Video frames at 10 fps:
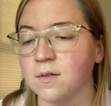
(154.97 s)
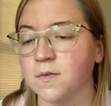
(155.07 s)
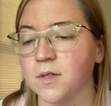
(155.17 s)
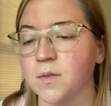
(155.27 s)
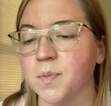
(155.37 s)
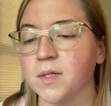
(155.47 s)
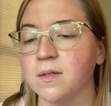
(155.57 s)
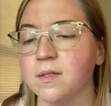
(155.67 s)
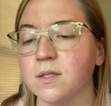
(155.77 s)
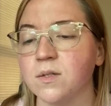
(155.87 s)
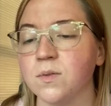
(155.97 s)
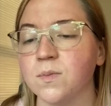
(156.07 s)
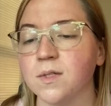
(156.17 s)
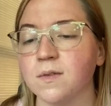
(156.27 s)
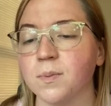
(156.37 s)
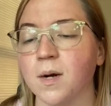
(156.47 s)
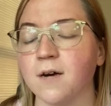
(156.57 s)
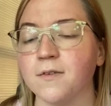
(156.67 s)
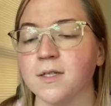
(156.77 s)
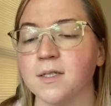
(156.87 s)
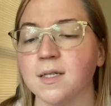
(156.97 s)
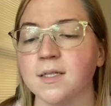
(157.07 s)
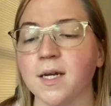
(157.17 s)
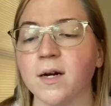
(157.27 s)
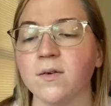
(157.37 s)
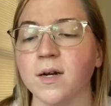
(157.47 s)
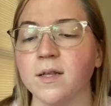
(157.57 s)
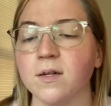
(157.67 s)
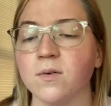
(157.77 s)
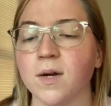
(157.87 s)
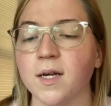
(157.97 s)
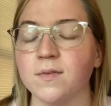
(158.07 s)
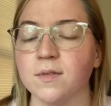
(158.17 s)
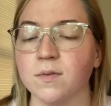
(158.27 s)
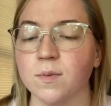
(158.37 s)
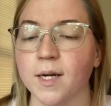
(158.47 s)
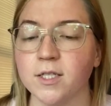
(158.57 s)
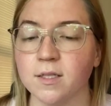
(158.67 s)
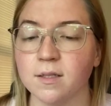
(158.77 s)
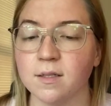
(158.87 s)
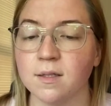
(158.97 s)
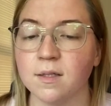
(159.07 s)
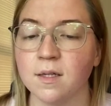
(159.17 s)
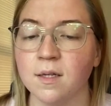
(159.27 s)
for you build the tombs of the prophets and decorate the graves of the righteous.